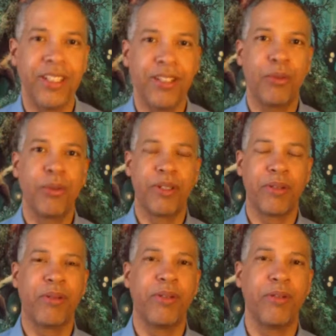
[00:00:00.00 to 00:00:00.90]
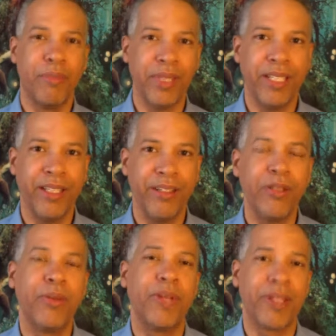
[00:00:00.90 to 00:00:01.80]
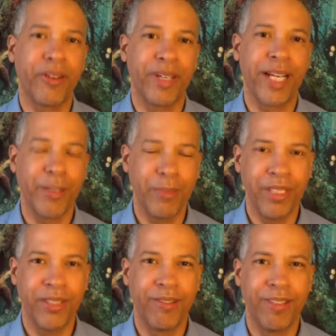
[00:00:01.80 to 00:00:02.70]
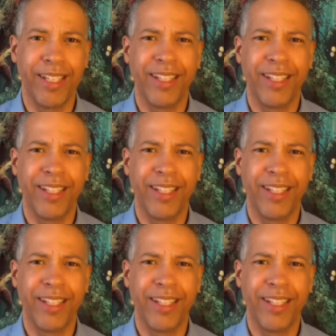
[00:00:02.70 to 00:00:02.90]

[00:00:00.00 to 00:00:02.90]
quote unquote, be doing or not be doing.